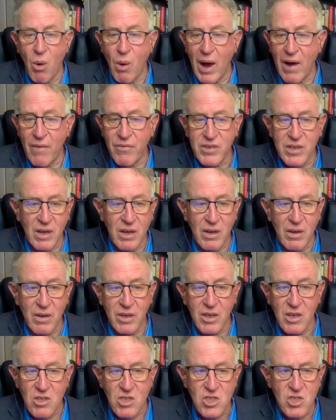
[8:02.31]
after
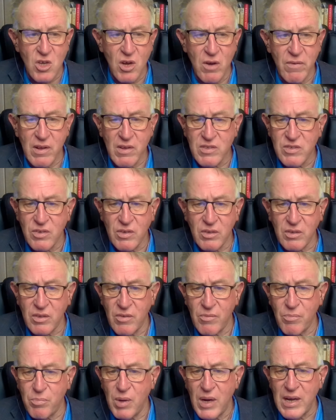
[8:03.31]
conservatives for
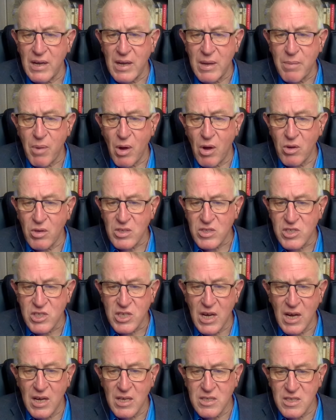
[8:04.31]
completely bogus
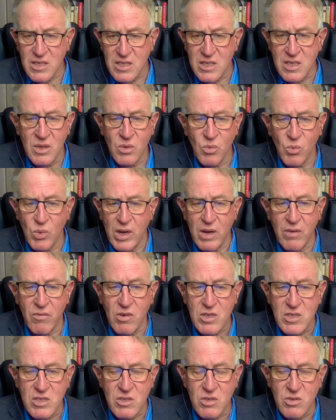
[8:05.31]
charges whenever
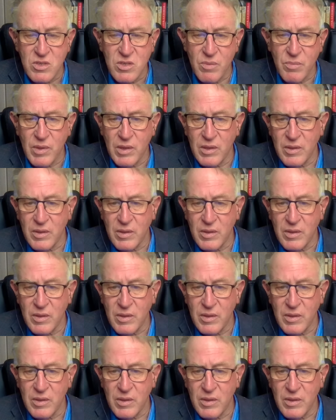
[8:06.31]
it suits them.